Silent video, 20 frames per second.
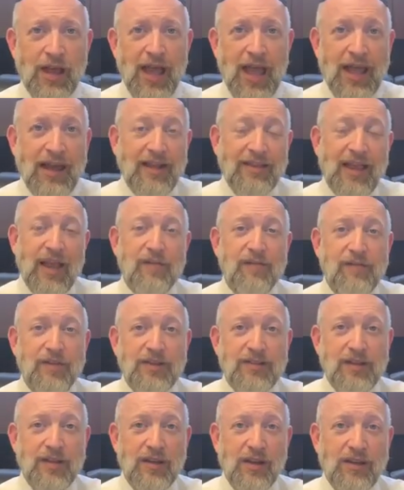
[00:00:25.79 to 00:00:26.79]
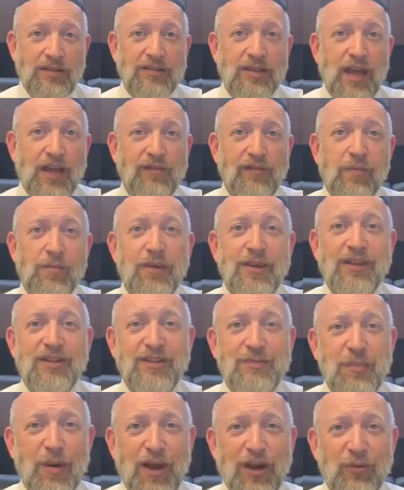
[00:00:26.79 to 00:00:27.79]
And at that visit, aside from being
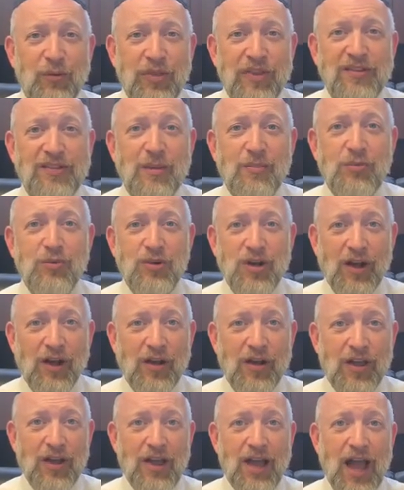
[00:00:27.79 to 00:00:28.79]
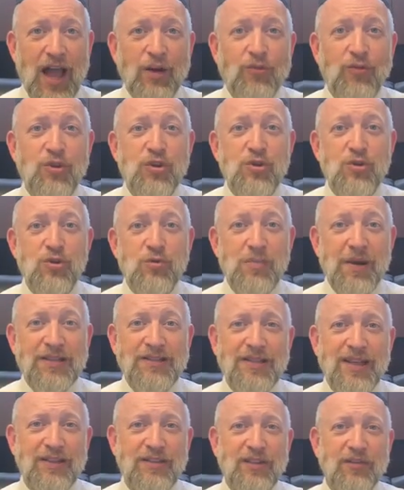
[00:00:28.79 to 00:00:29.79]
inspired with his emunah, I renewed my
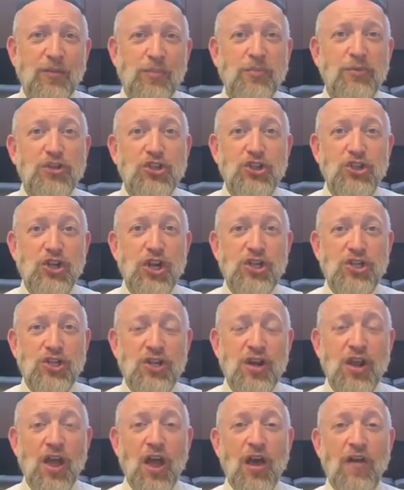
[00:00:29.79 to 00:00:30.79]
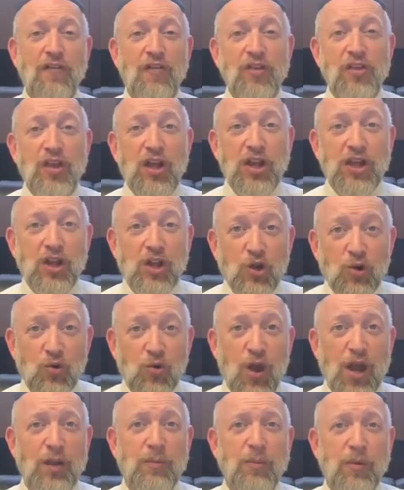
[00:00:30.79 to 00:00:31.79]
sense of appreciation for the
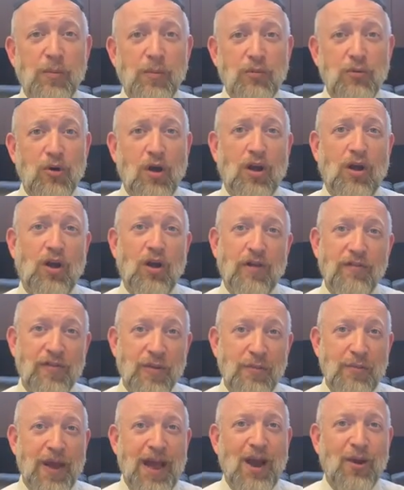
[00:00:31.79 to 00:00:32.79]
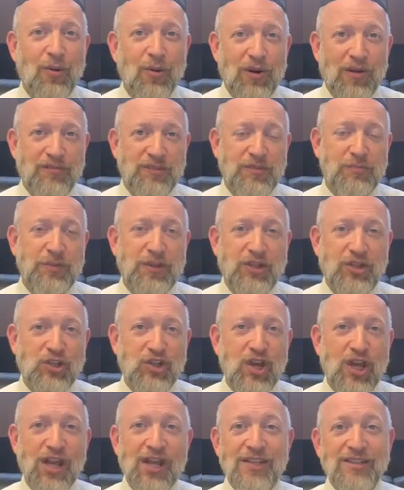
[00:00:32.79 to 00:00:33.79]
incredible bracha of the power of
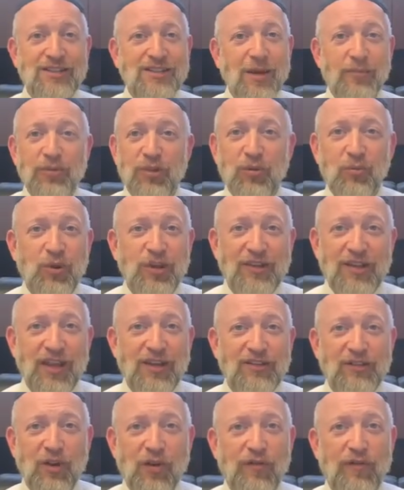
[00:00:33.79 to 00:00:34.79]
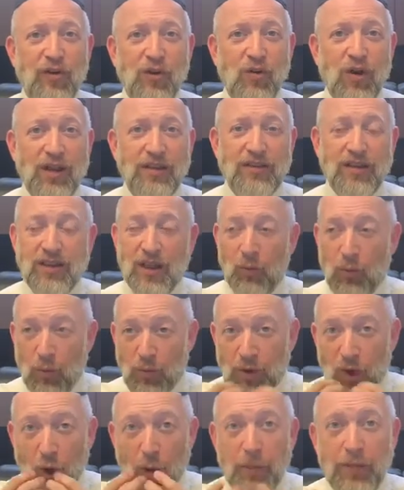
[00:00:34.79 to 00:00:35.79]
speech. Something we take so for granted that when
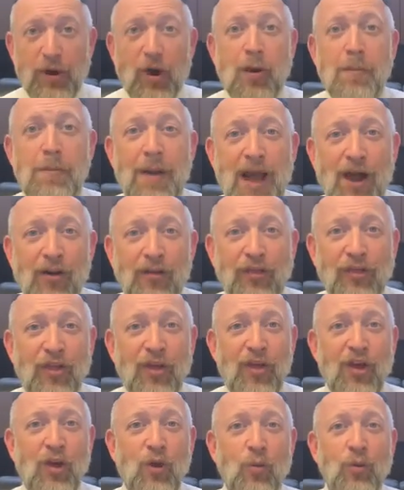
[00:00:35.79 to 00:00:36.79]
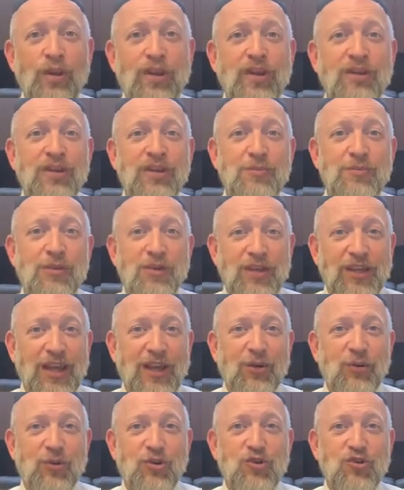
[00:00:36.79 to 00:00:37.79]
we open our mouth, we can
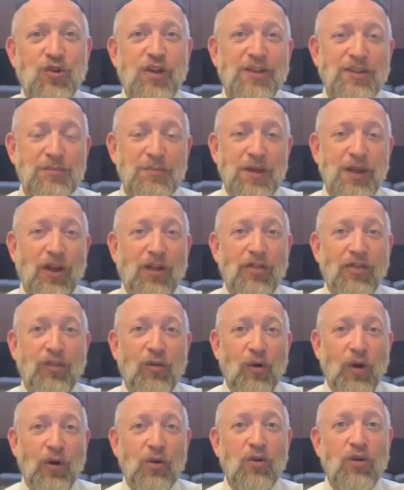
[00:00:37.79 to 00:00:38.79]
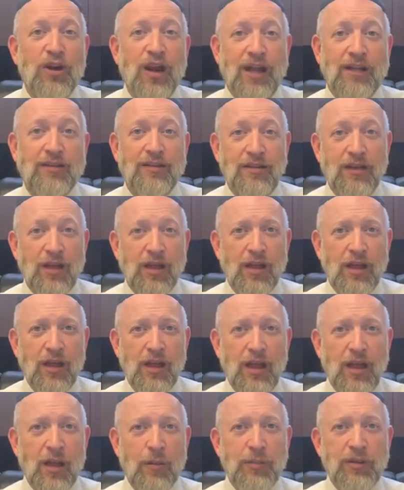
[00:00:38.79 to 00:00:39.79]
communicate or transmit a thought or an idea.
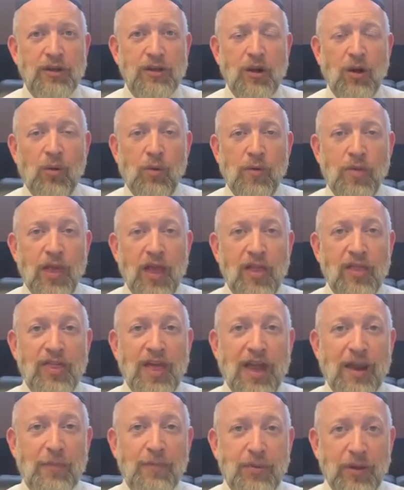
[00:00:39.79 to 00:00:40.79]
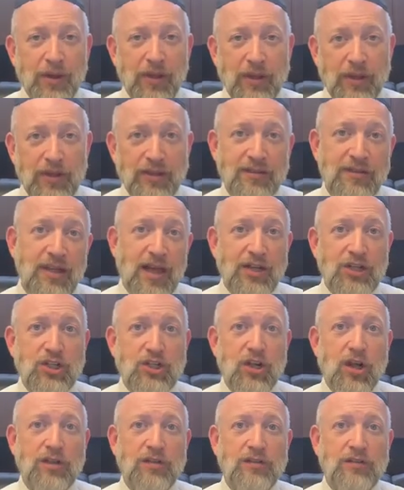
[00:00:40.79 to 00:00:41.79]
But you know, that ability is not
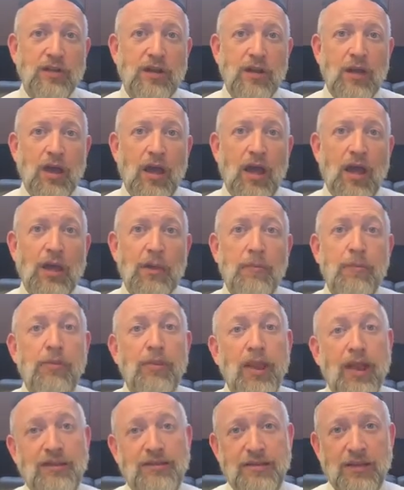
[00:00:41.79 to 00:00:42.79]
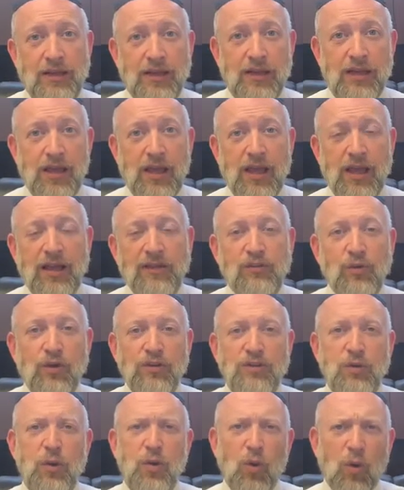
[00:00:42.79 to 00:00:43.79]
just a blessing. It's
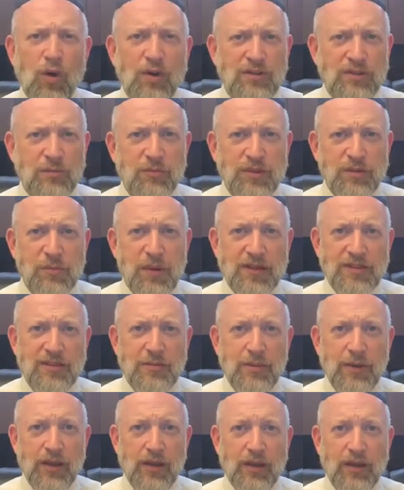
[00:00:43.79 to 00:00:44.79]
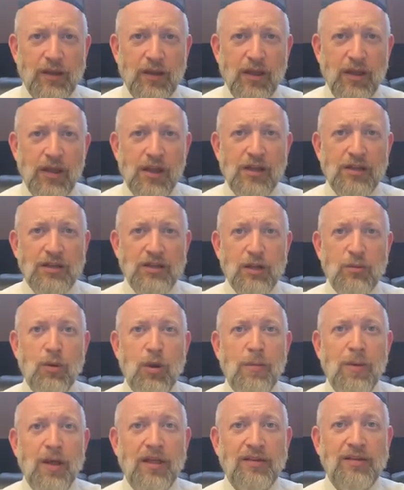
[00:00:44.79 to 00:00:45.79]
also an awesome responsibility. Shlomo
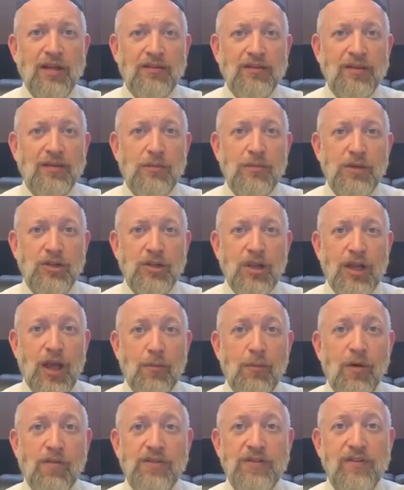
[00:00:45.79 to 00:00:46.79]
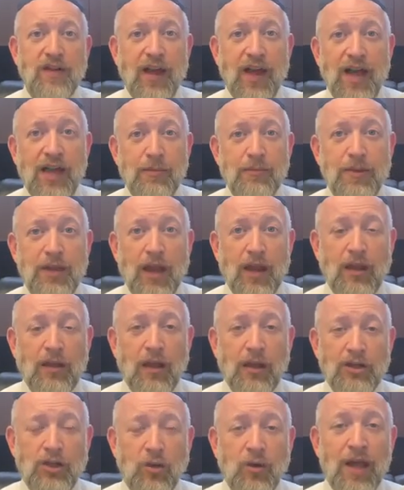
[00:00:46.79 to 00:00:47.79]
HaMelech tells us in Mishlei, Hamavos v'Chayim b'yad
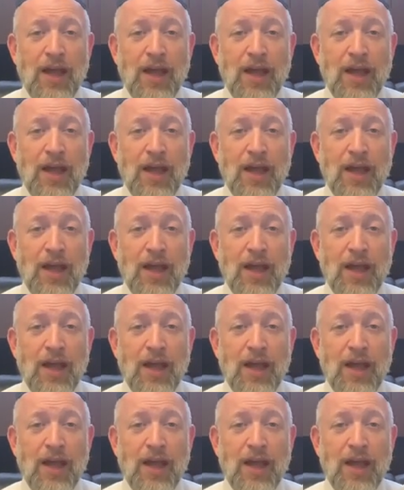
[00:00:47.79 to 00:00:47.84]
halashon,